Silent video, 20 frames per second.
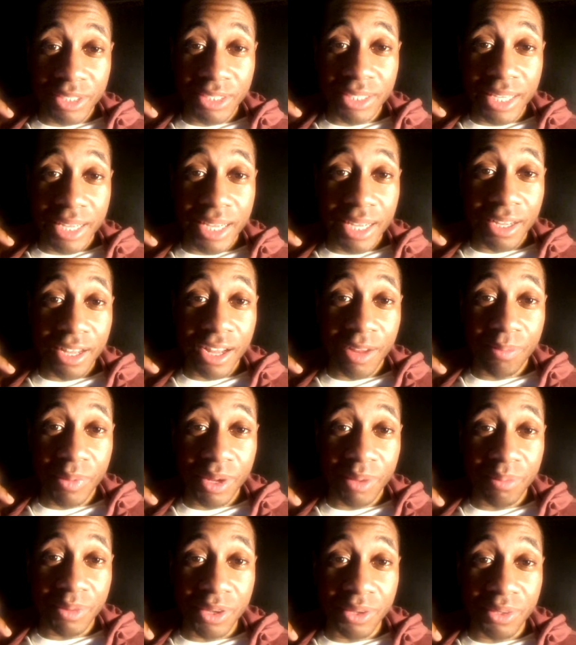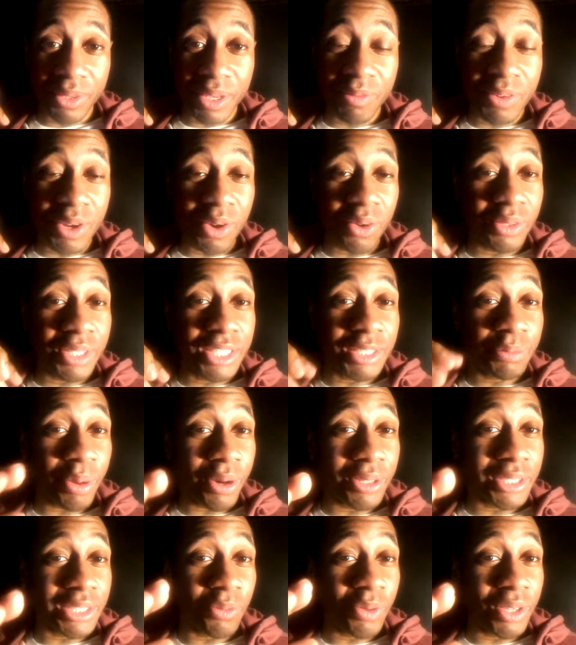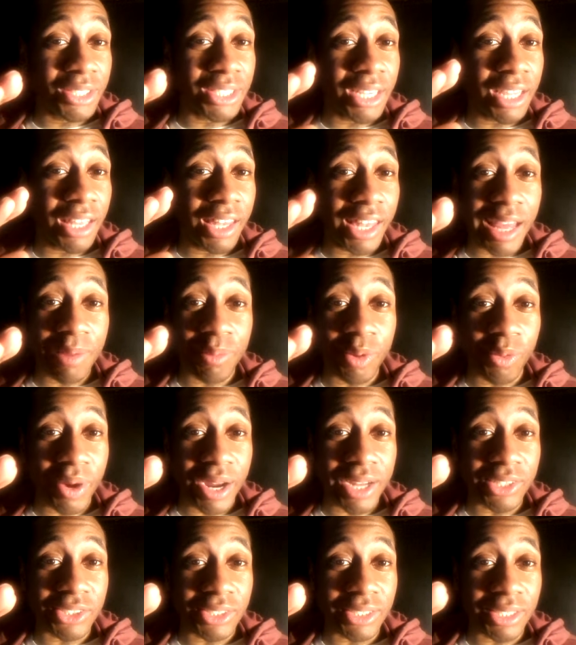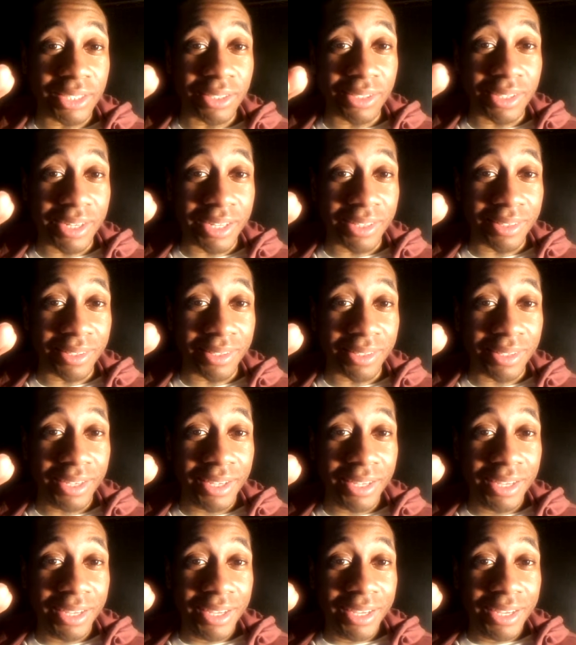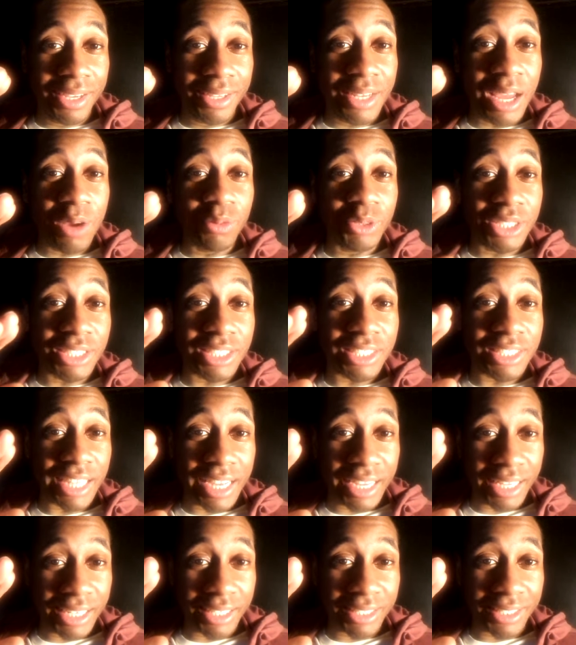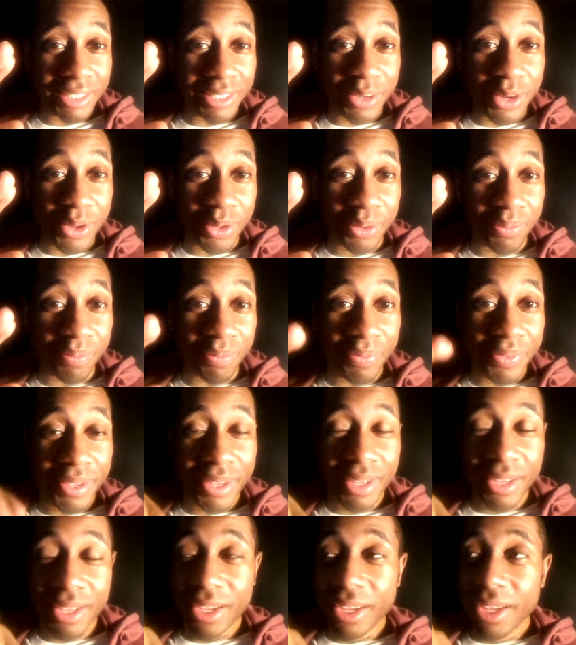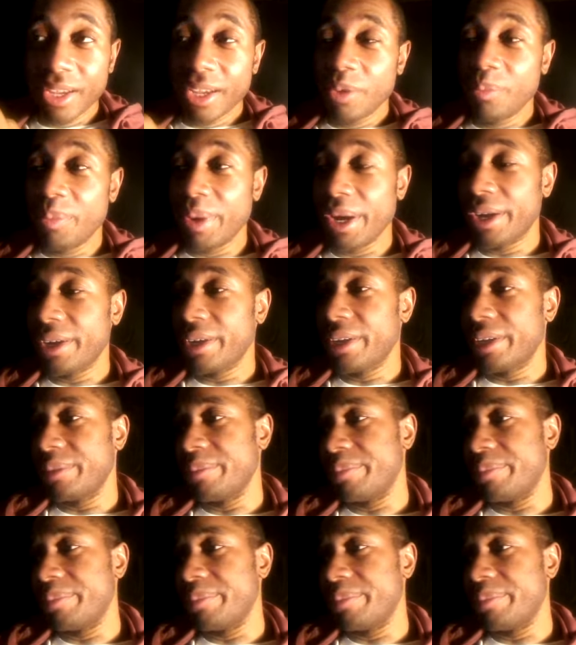come up though even though this person wasn't glamorizing it or nothing they were just saying it you know but um